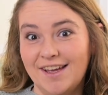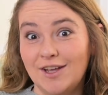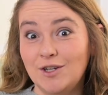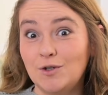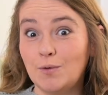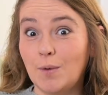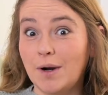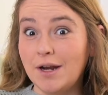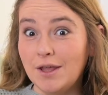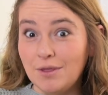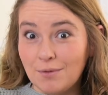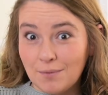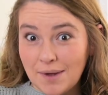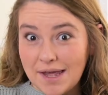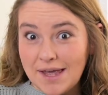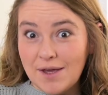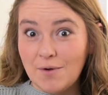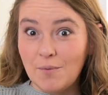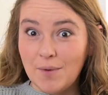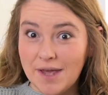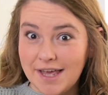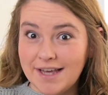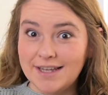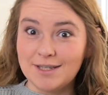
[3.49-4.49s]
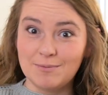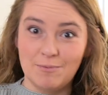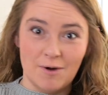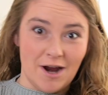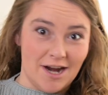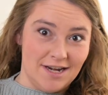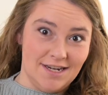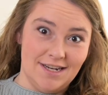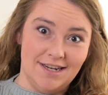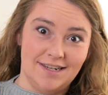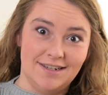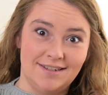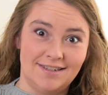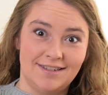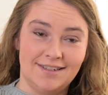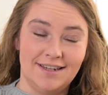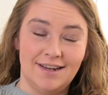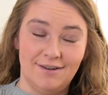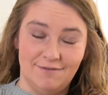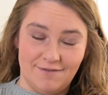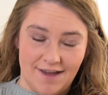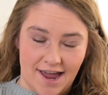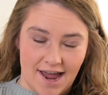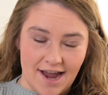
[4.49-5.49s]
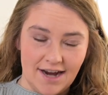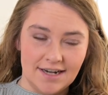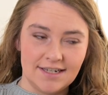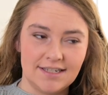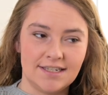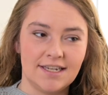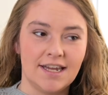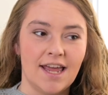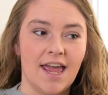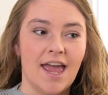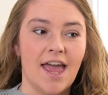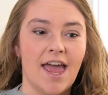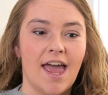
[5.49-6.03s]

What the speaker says: 23 weeks pregnant, in fact.